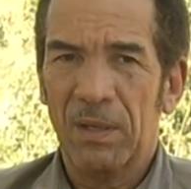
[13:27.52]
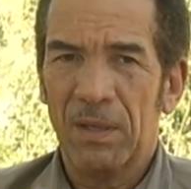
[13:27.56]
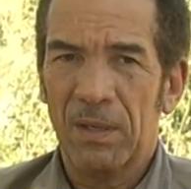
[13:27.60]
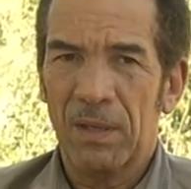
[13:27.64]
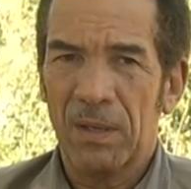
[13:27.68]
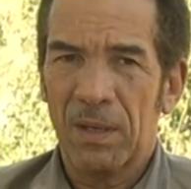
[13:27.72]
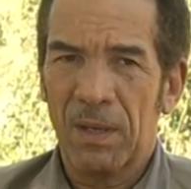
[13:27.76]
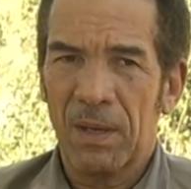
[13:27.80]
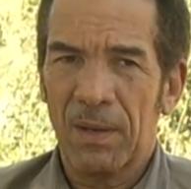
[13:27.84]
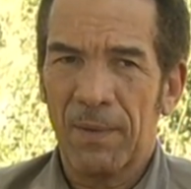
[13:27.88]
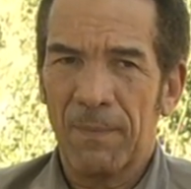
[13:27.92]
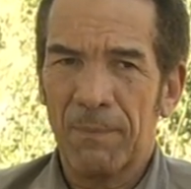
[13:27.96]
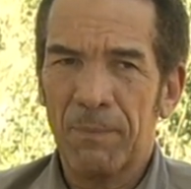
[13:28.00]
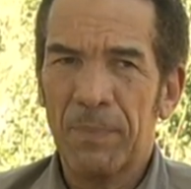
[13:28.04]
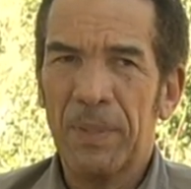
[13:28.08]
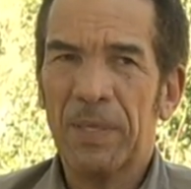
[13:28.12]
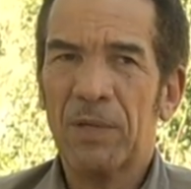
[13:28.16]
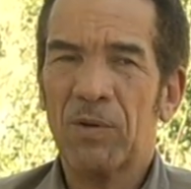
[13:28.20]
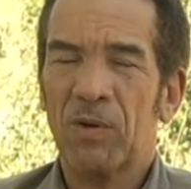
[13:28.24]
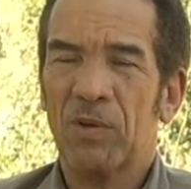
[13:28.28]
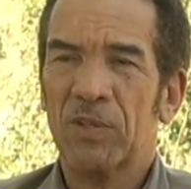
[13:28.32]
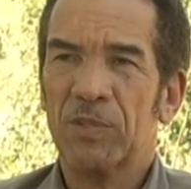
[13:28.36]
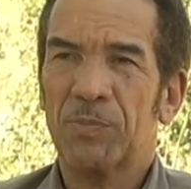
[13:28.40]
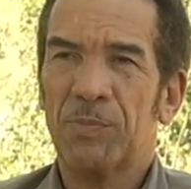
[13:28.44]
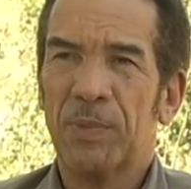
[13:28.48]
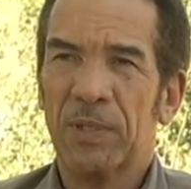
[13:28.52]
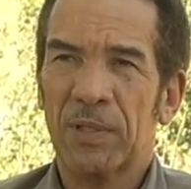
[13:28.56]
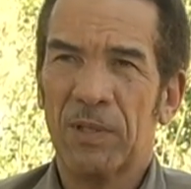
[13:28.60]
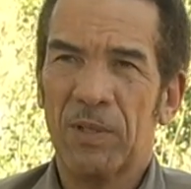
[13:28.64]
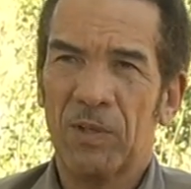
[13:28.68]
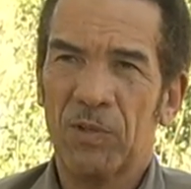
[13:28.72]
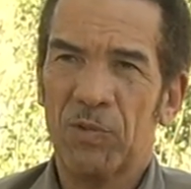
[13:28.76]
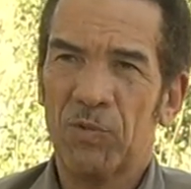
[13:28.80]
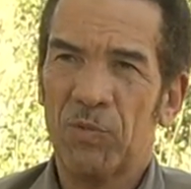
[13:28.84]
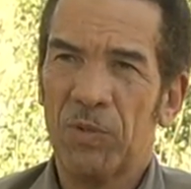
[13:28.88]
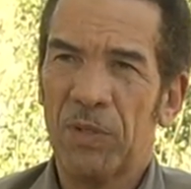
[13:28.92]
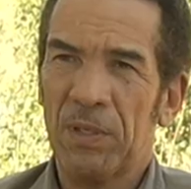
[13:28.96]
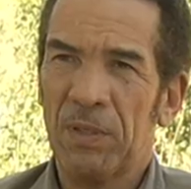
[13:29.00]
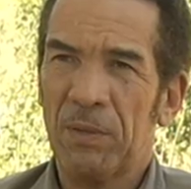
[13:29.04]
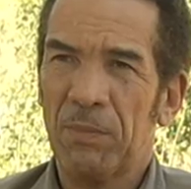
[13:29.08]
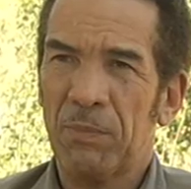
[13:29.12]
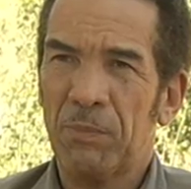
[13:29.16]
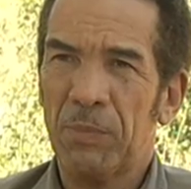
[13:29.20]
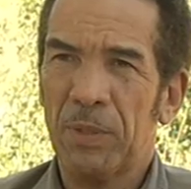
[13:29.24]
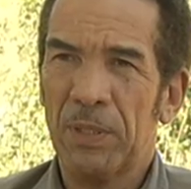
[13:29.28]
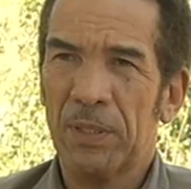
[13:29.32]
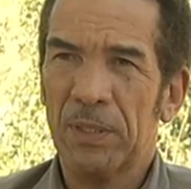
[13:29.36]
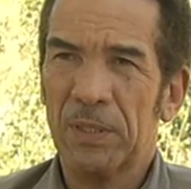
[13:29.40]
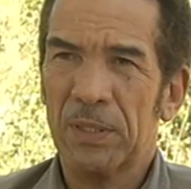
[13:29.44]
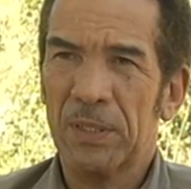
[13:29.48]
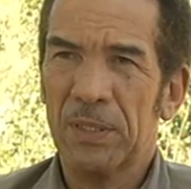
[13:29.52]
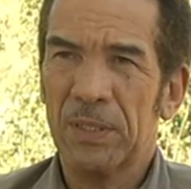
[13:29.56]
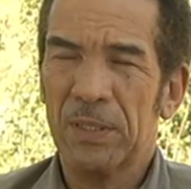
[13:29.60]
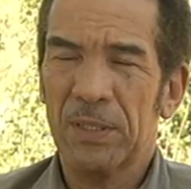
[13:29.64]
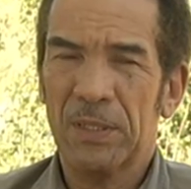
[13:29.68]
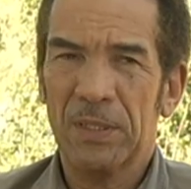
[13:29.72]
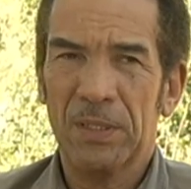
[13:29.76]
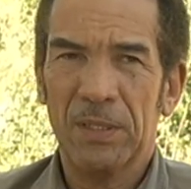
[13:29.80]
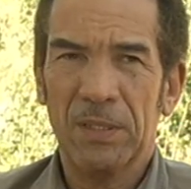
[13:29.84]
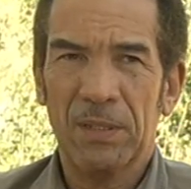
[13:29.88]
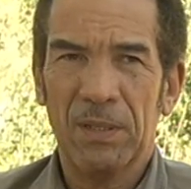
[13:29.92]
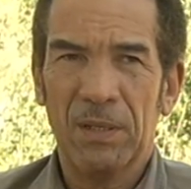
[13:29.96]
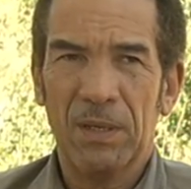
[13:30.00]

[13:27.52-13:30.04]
uh, big hospitals we built,